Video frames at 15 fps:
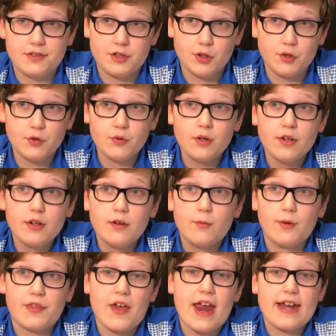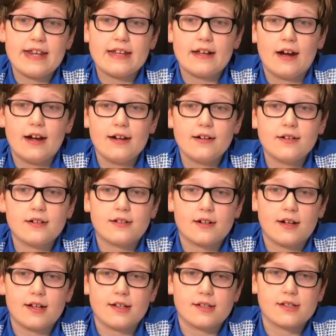do with any gun
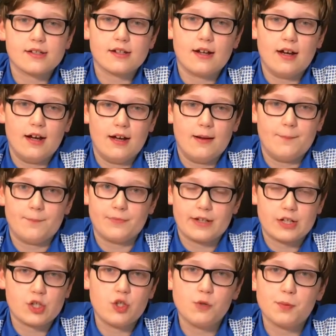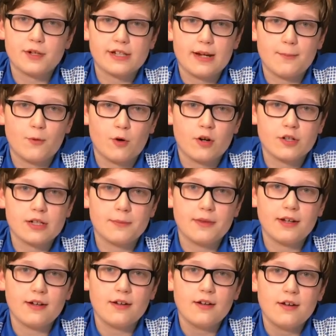does, like, 2% more or
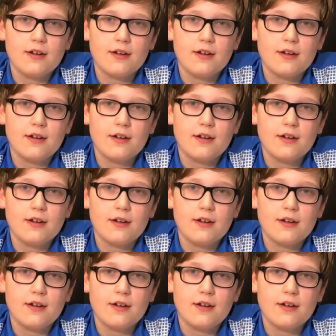something.